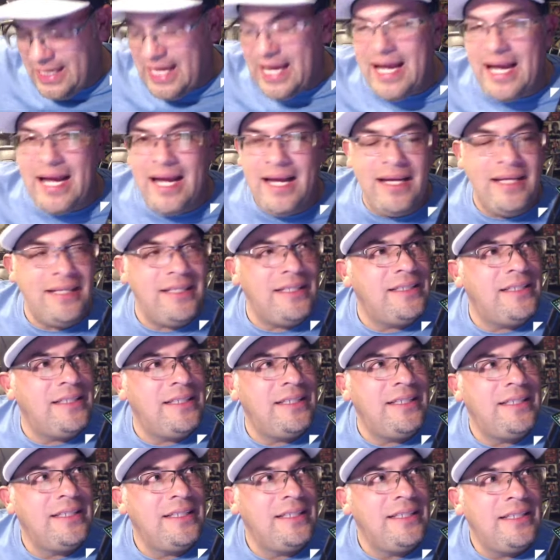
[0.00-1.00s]
behind
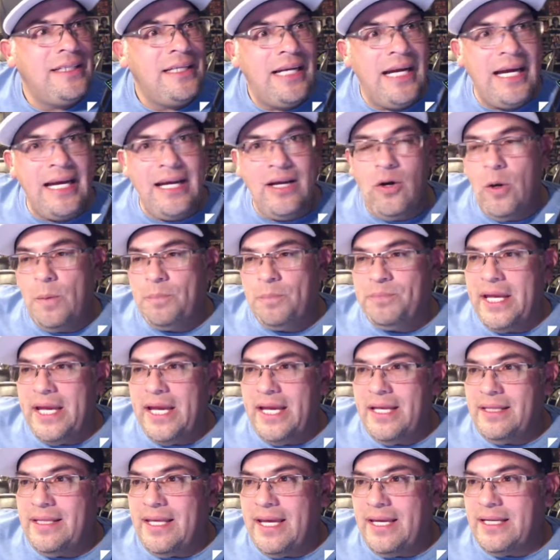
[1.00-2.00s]
closed doors, and and
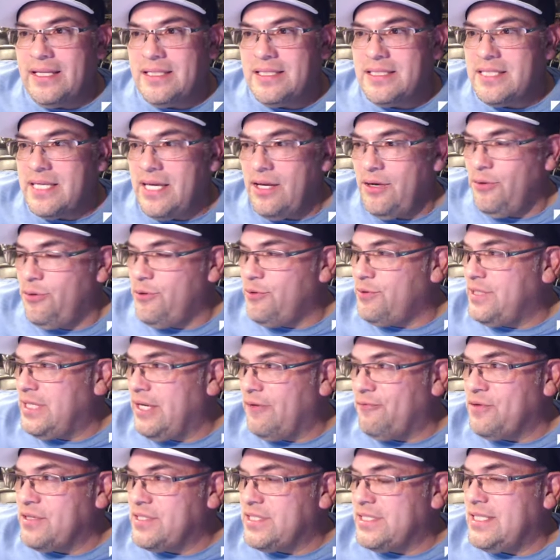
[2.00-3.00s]
we can get them back in
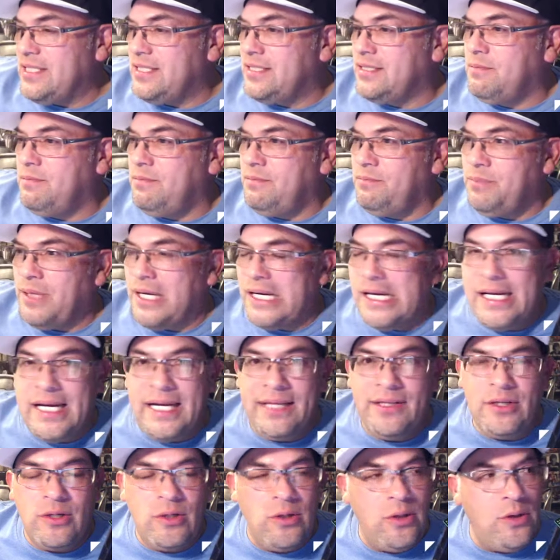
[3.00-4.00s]
the ring and see these
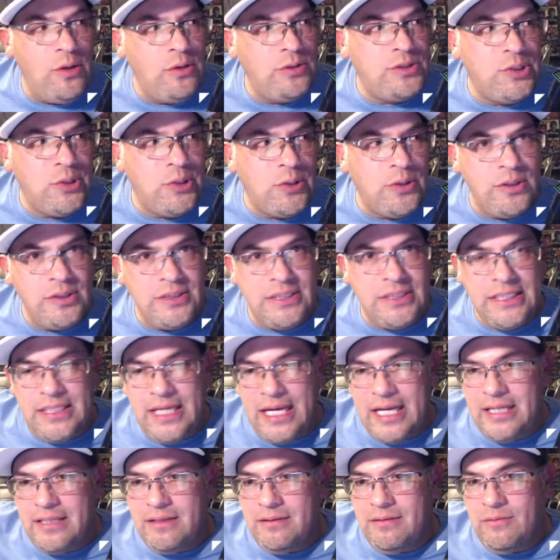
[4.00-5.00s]
real
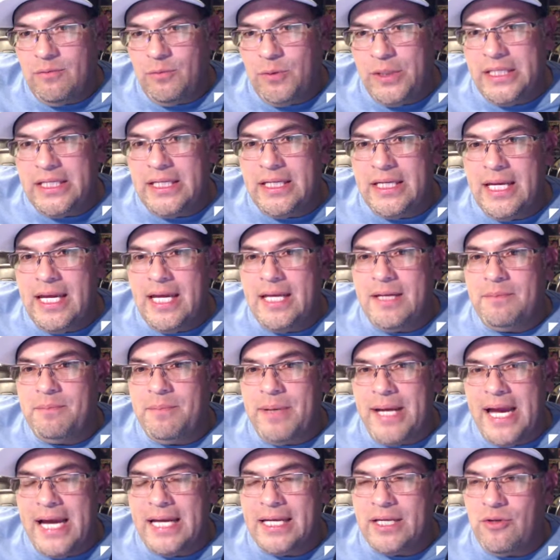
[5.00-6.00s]
premier fights that
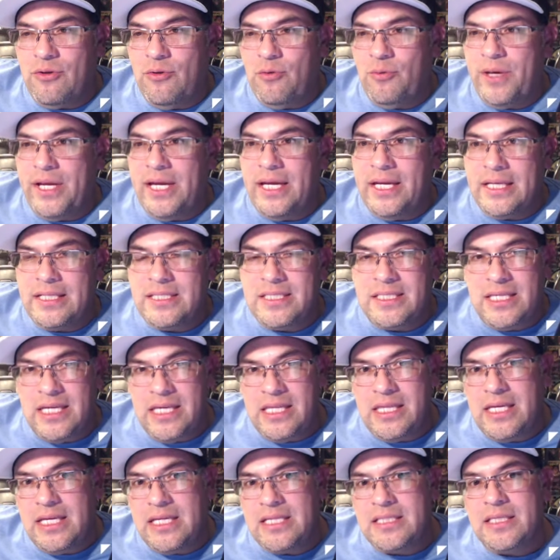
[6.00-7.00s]
boxing fans want to see
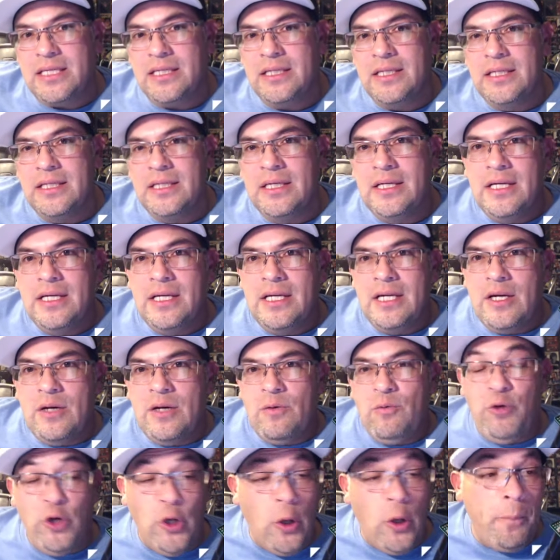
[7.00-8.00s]
Canelo
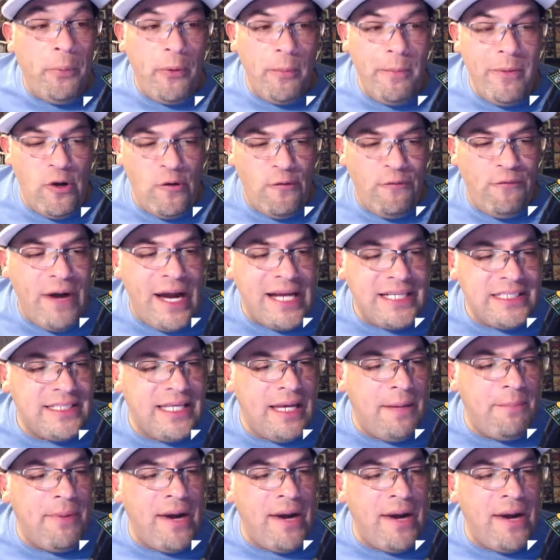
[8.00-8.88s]
fight. Um,